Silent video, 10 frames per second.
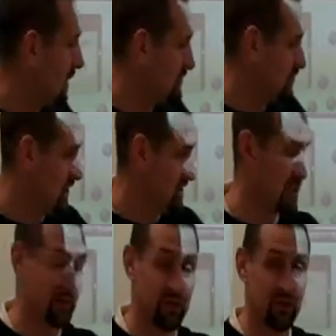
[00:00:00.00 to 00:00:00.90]

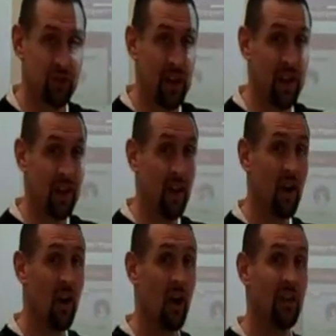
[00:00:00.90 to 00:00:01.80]
concentration of gray
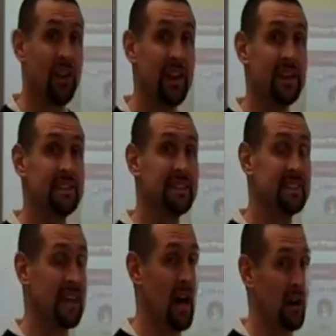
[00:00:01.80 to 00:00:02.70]
on the
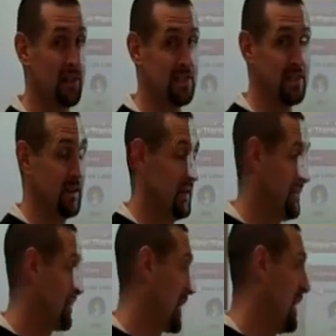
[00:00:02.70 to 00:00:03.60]
inside of the cell.
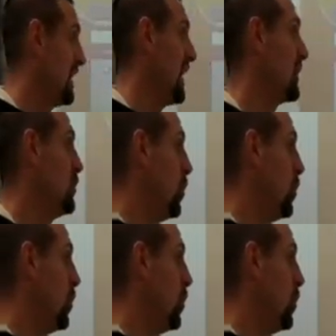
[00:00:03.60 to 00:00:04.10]
Now,